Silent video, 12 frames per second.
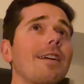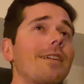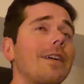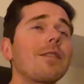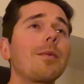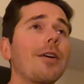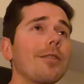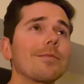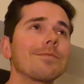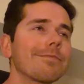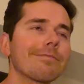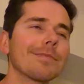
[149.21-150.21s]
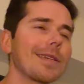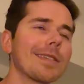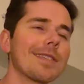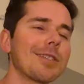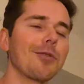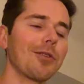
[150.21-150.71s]
enough about
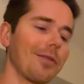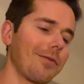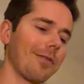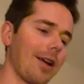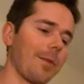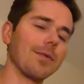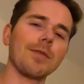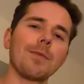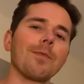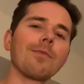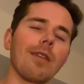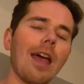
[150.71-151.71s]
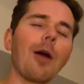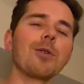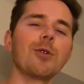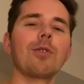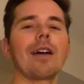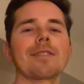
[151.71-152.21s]
silly old frames. How are
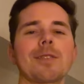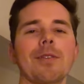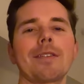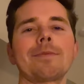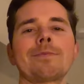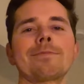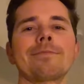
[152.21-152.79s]
you guys doing?